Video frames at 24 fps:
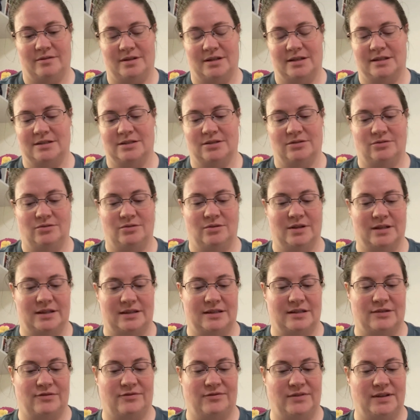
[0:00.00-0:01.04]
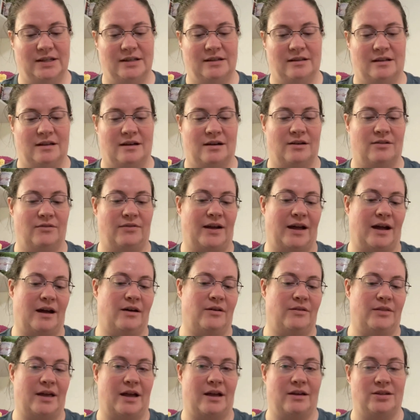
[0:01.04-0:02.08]
until you get the feel of
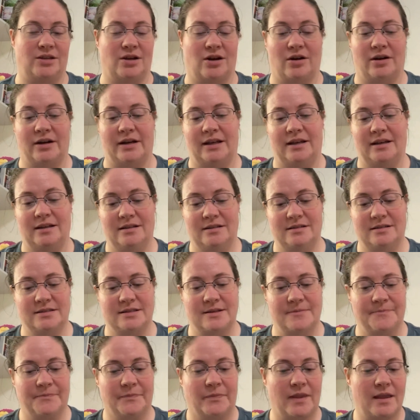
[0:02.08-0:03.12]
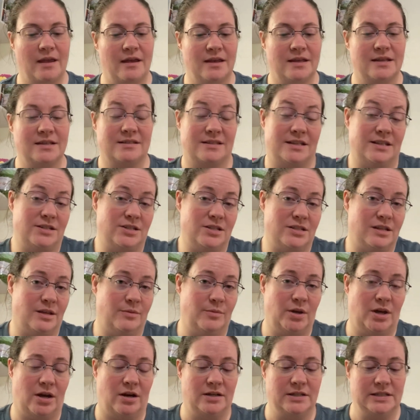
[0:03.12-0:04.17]
how that yarn is, stitches can
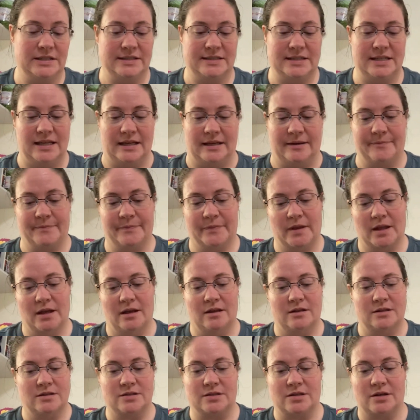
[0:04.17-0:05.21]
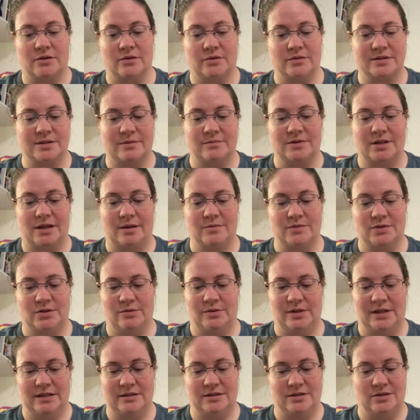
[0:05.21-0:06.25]
be hard to see. So sometimes you
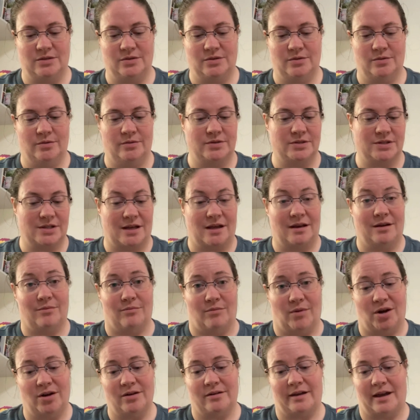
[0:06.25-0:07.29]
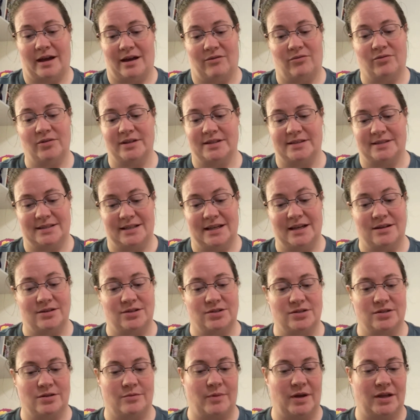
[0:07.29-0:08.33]
need to just kind of mark every
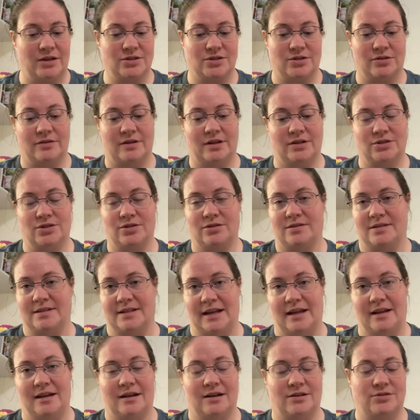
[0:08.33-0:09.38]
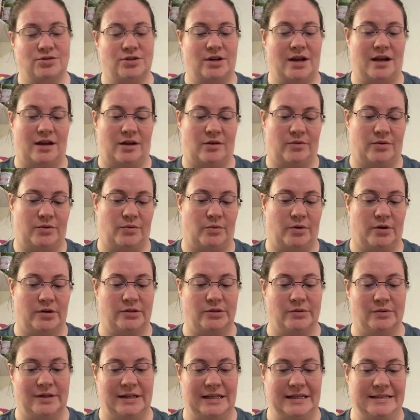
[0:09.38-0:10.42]
stitch to make sure that you're staying on track with where
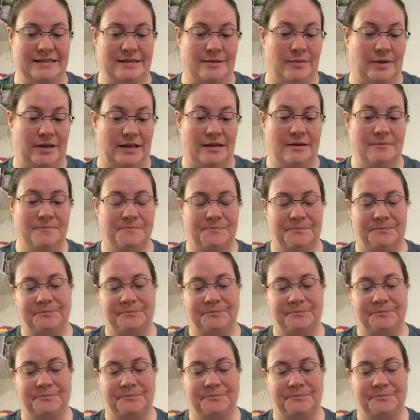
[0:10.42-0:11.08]
you need to be.